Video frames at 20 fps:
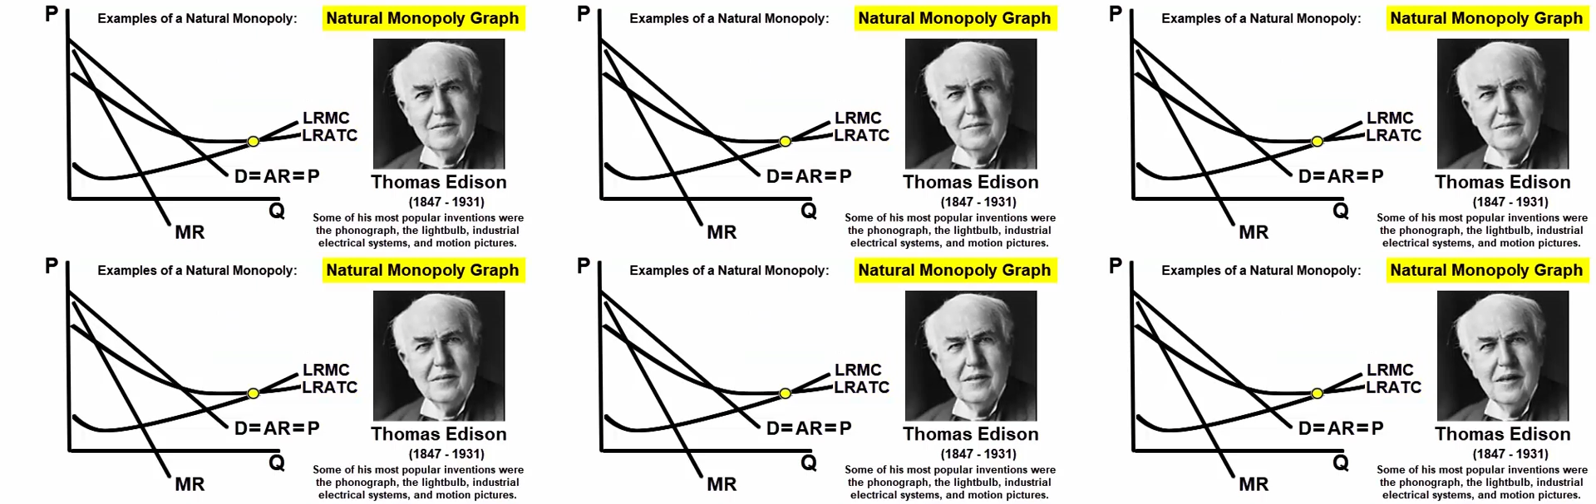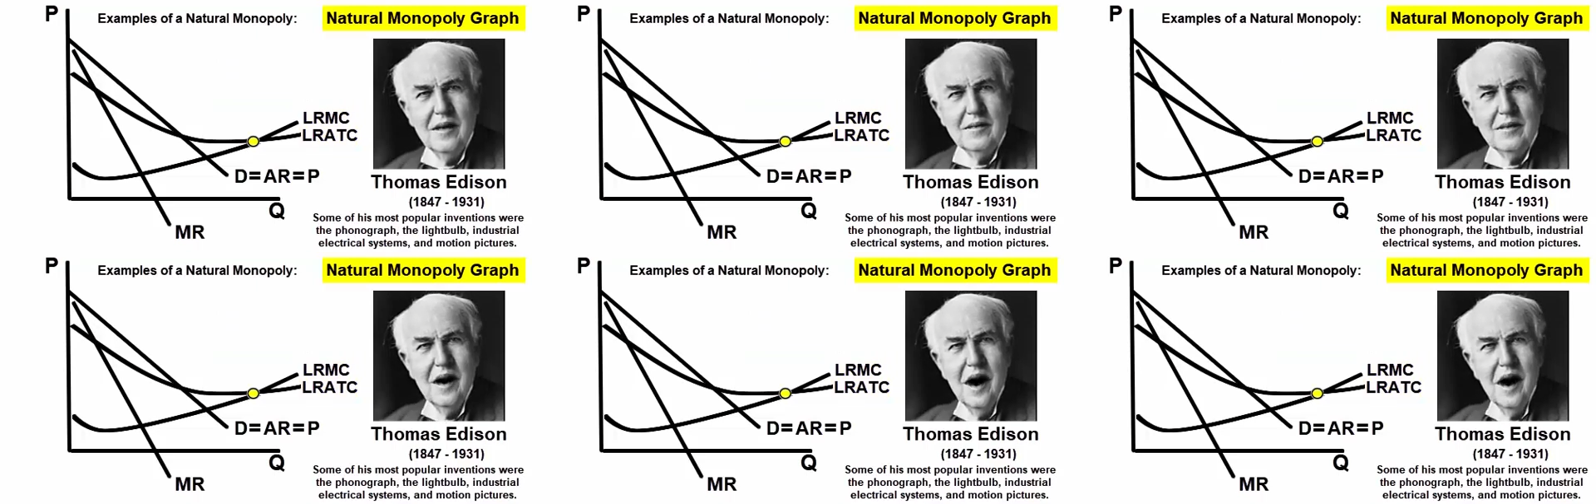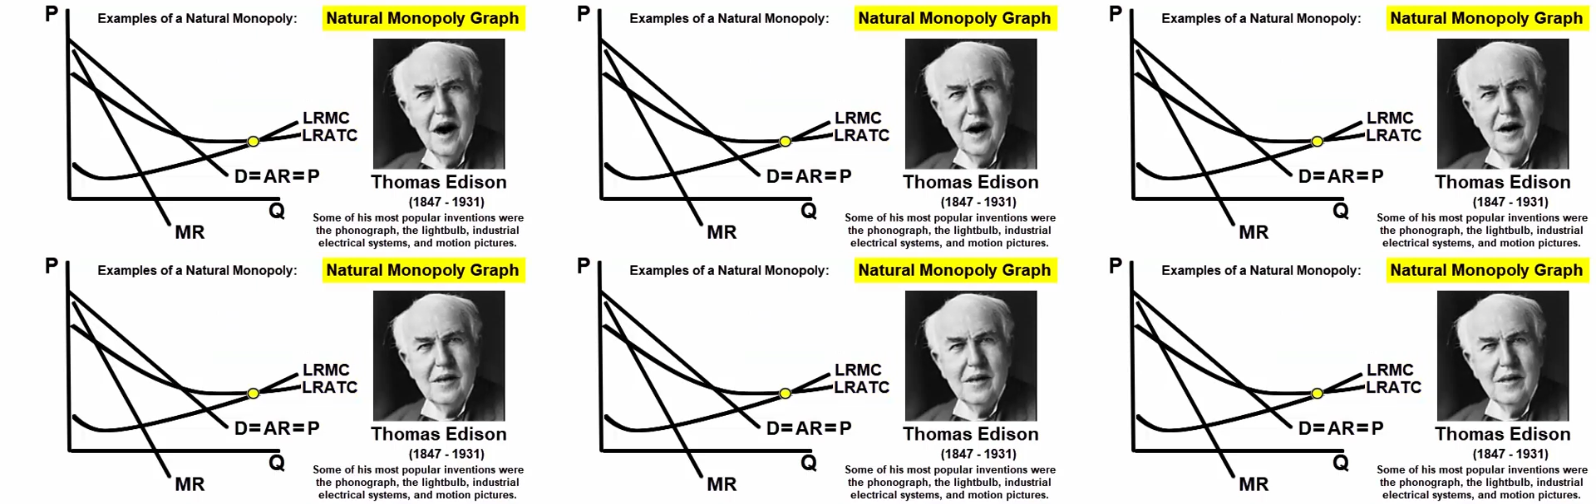the
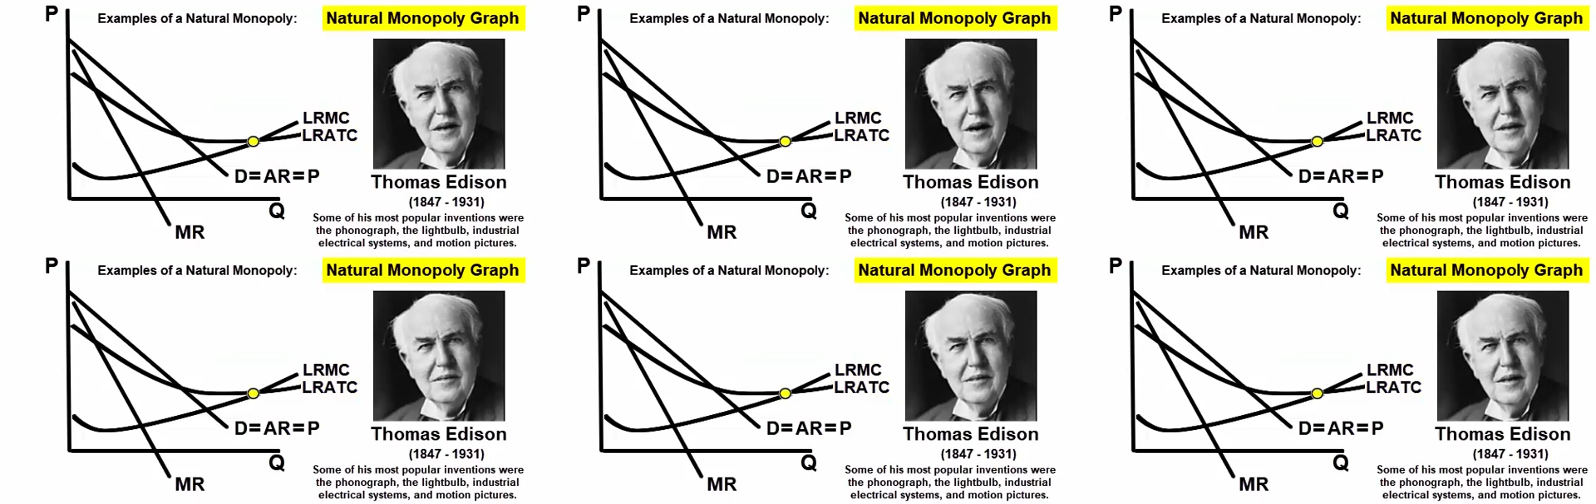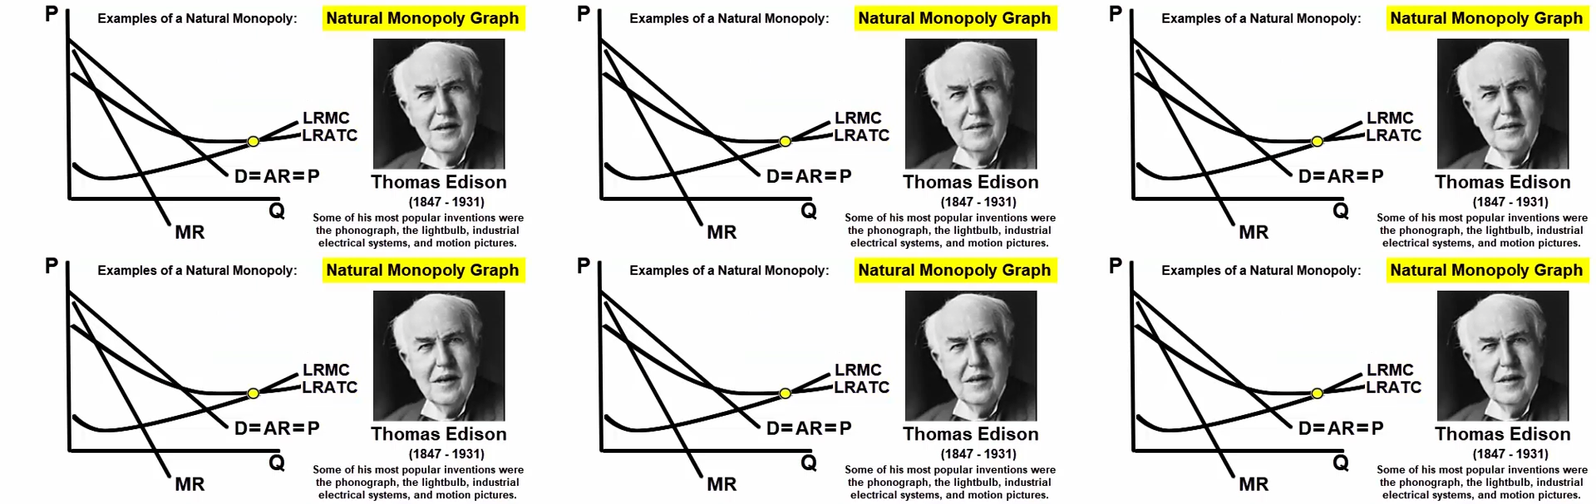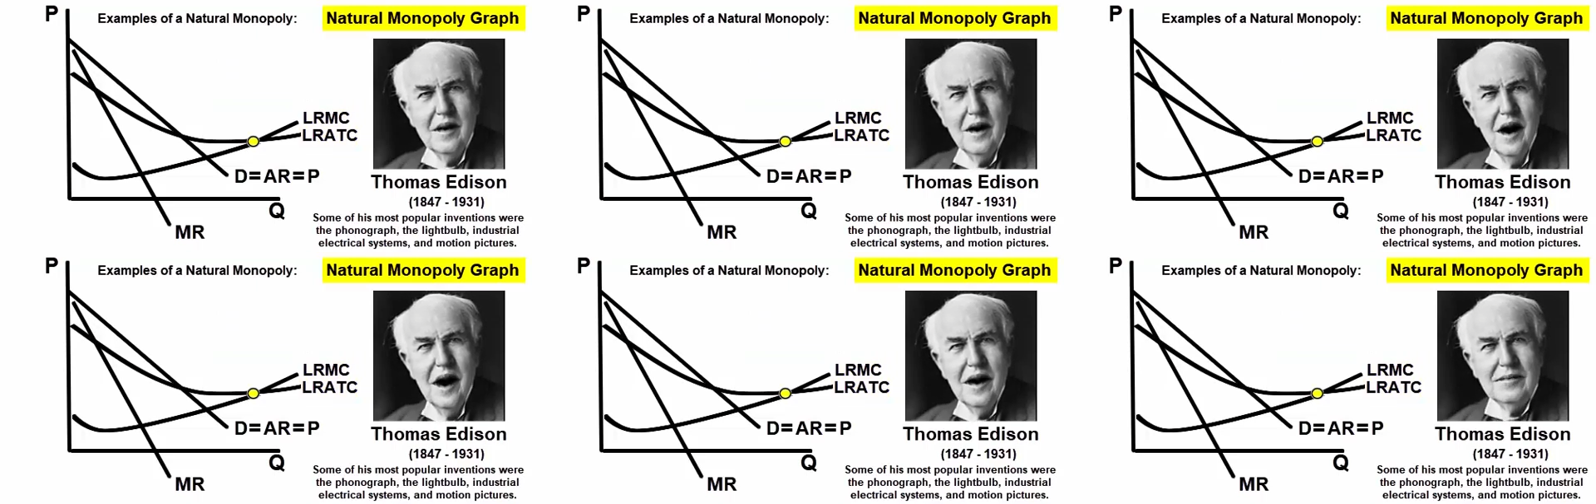utility industry,
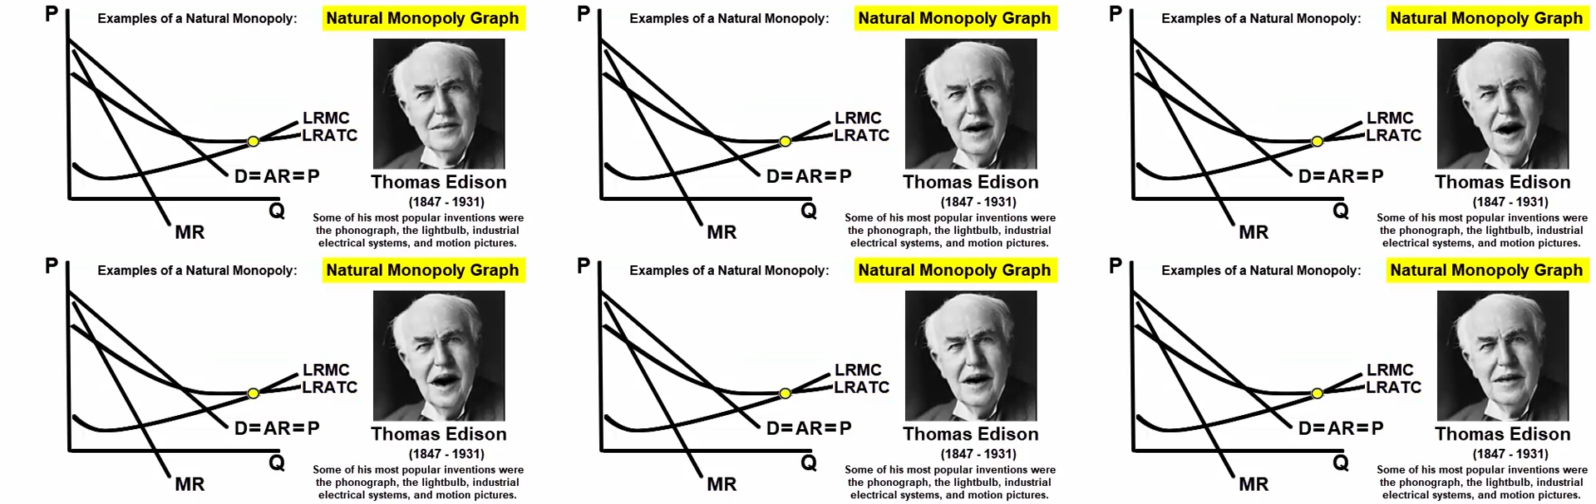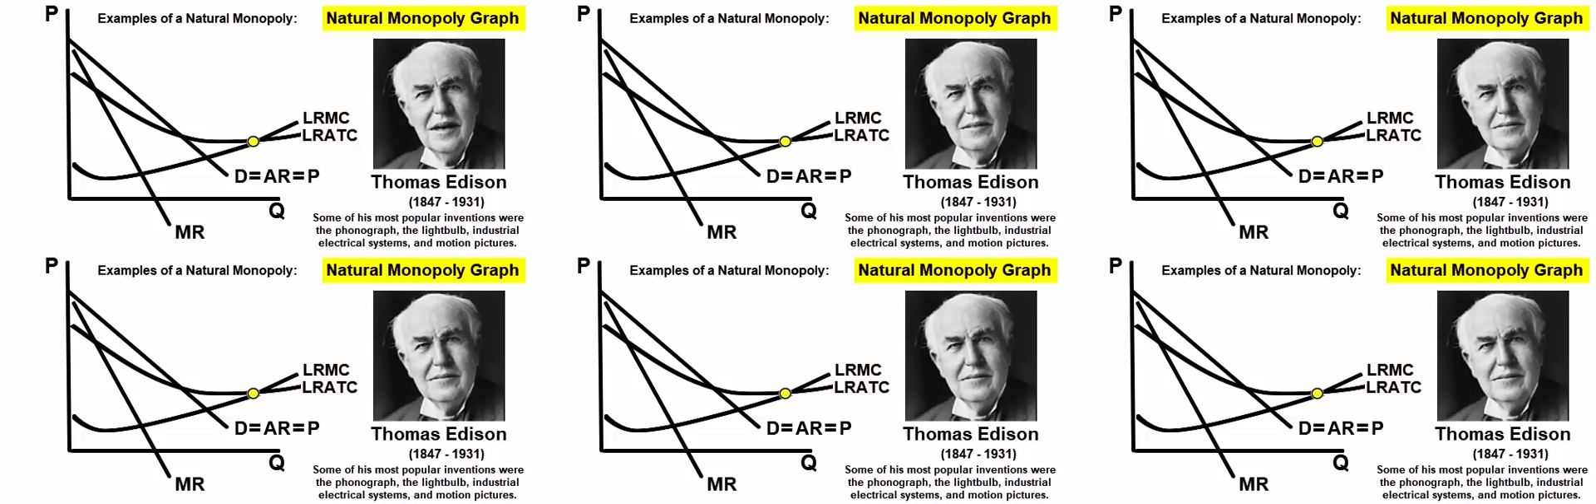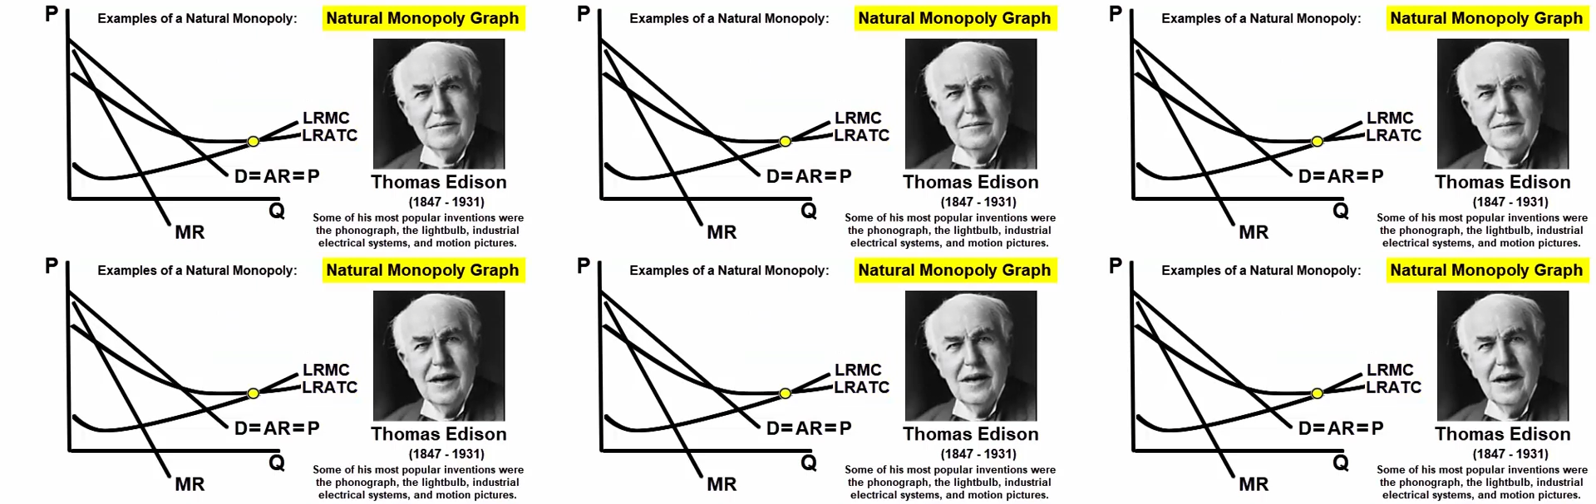such as
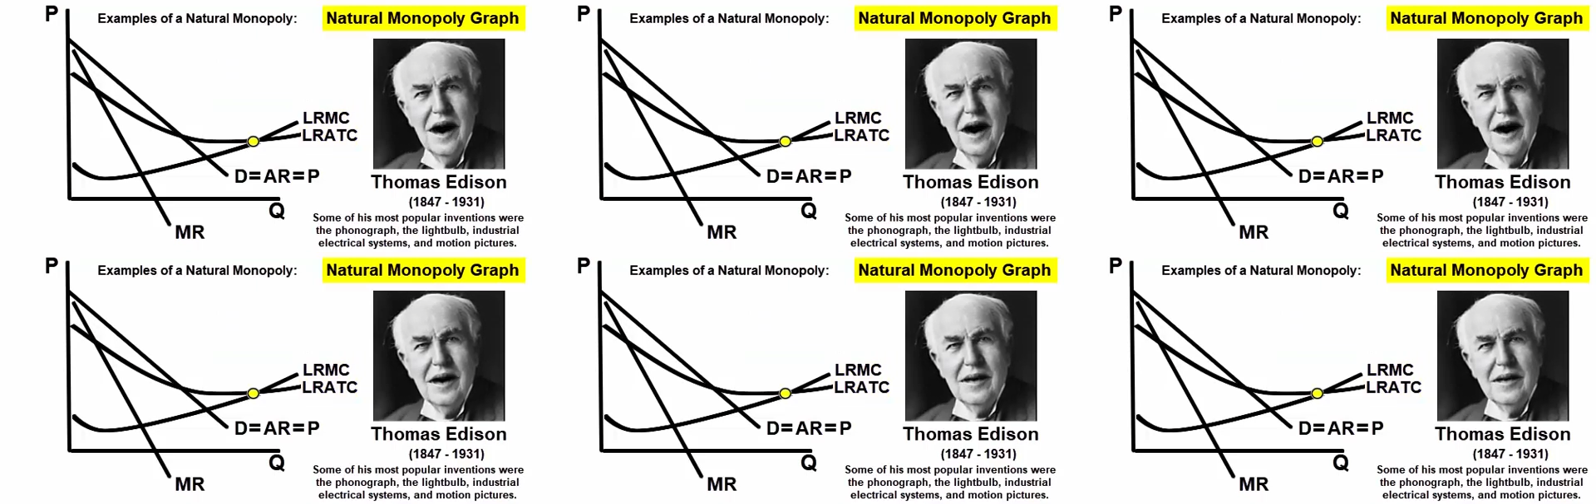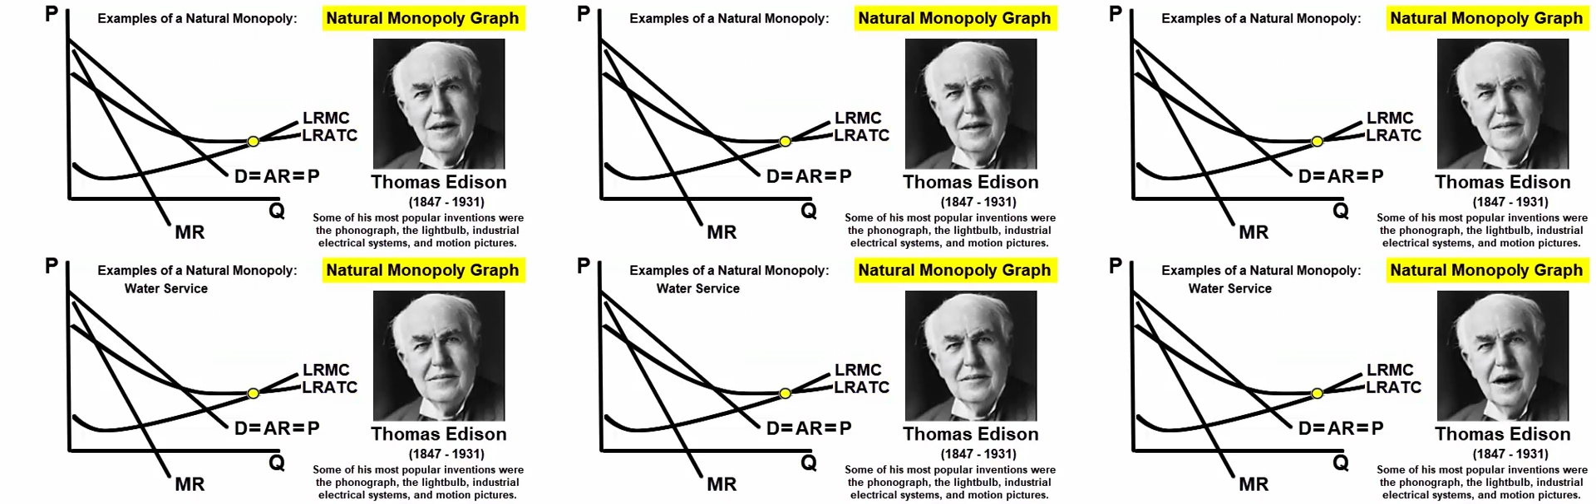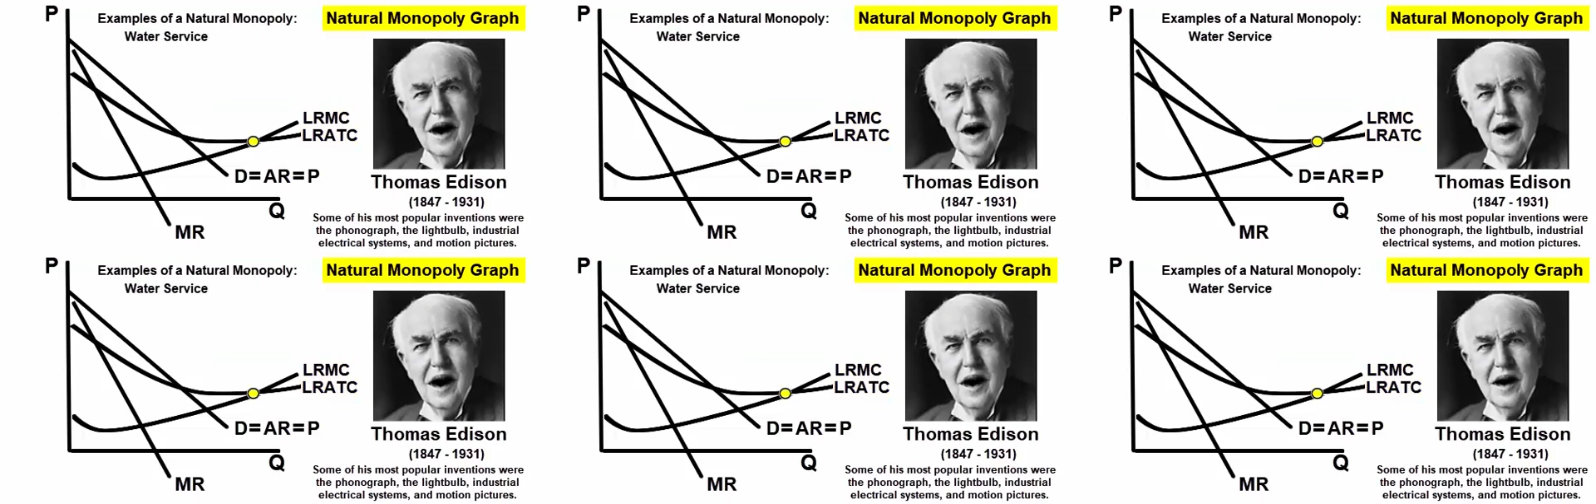providers of
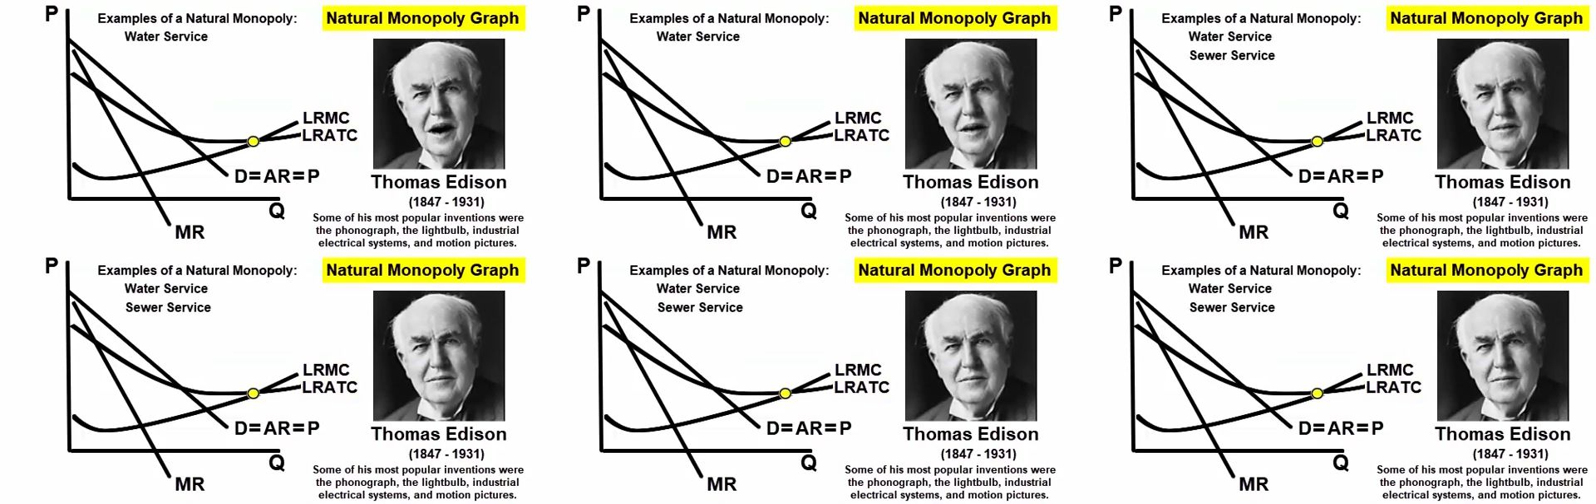water,